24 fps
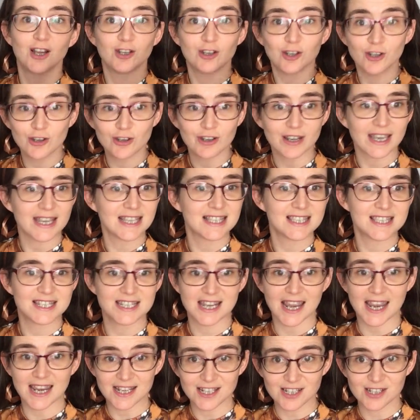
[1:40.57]
look, it's
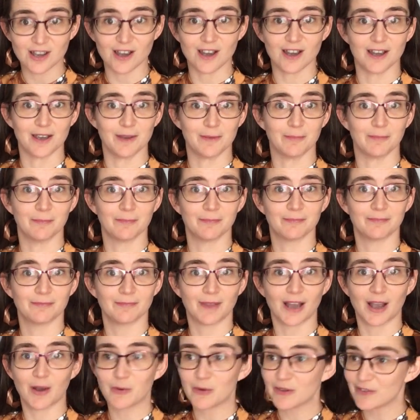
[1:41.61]
daytime,
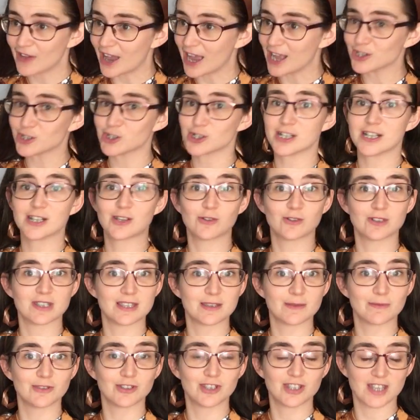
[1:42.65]
and we've actually got
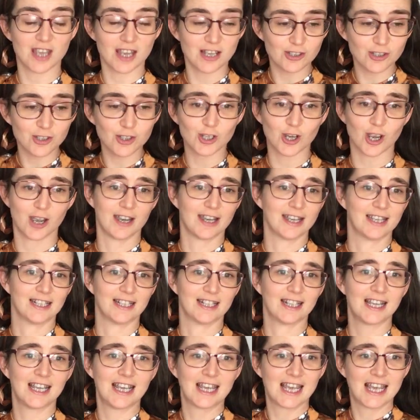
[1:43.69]
some
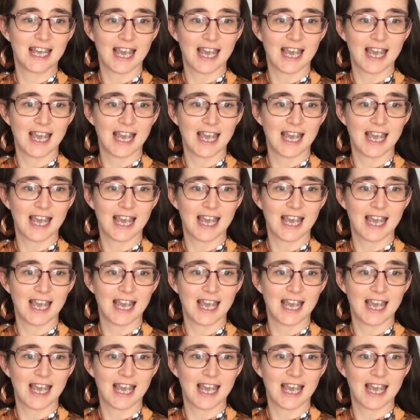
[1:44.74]
sunshine,